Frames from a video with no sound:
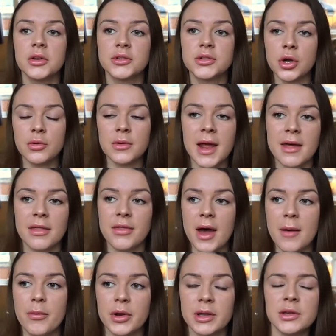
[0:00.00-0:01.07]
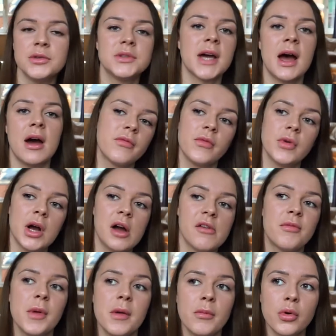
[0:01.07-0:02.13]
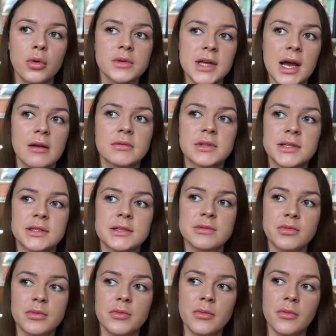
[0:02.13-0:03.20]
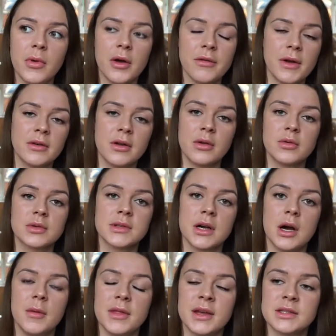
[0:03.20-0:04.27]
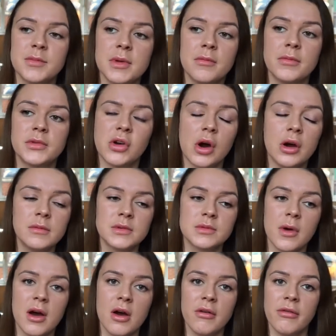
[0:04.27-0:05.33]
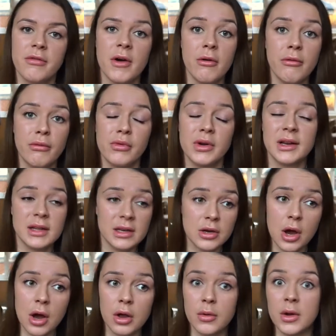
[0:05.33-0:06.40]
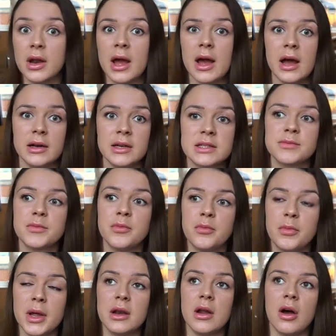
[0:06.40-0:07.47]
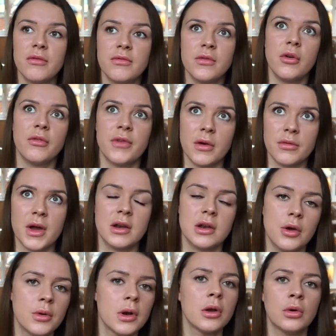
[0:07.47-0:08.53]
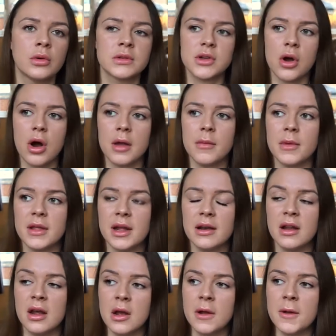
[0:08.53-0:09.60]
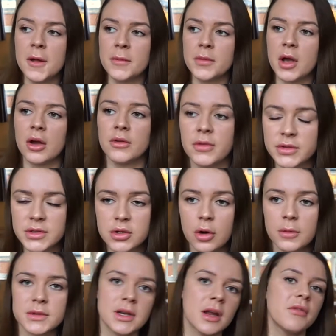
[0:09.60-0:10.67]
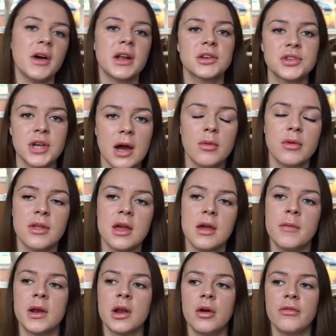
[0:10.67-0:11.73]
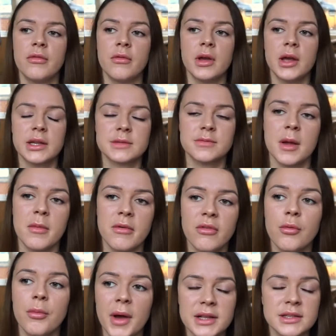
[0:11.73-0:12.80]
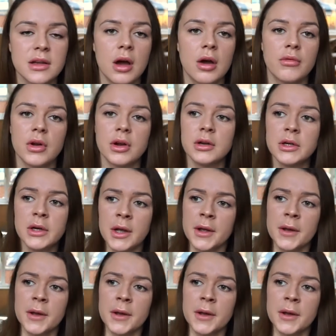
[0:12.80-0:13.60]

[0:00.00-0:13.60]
don't let that bring you down. I've been brought down since I found out he wasn't coming. There's been times where I've felt really low and, and it's been, I've not felt that low in a long time, but then I've stopped and I've had a chat with him and I've it's made me feel better and